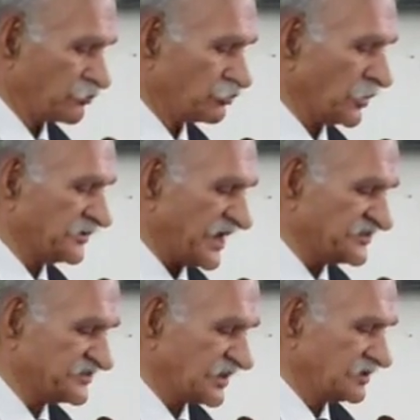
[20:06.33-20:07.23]

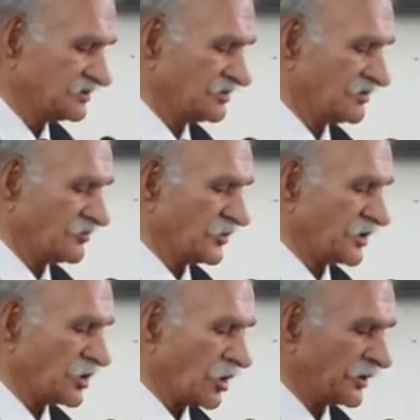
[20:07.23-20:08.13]
Mutation would
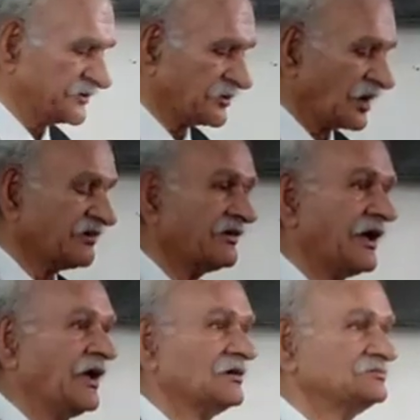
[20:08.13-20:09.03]
not
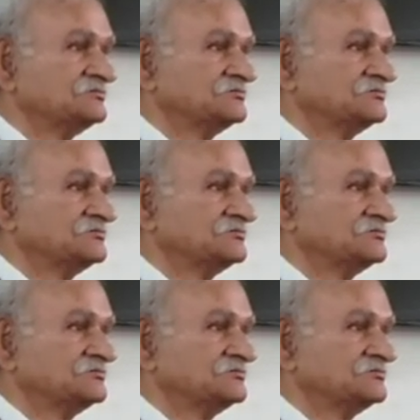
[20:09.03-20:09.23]
convey